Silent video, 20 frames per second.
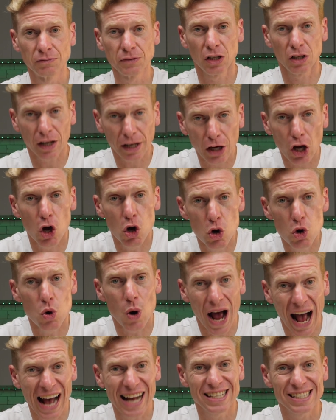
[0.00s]
Like, who
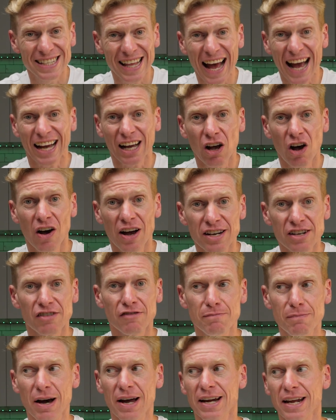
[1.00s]
has that kind
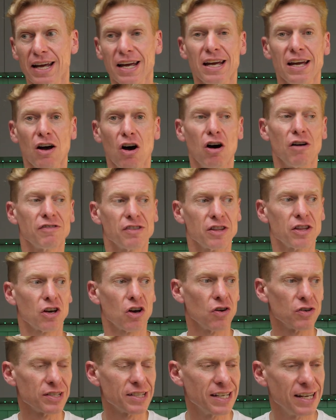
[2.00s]
of money after the
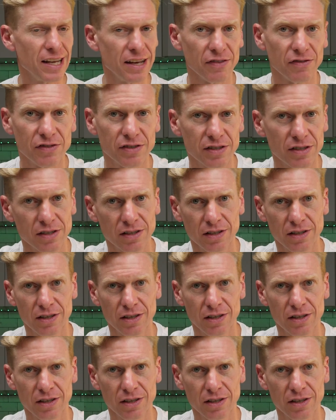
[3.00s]
cosy lives?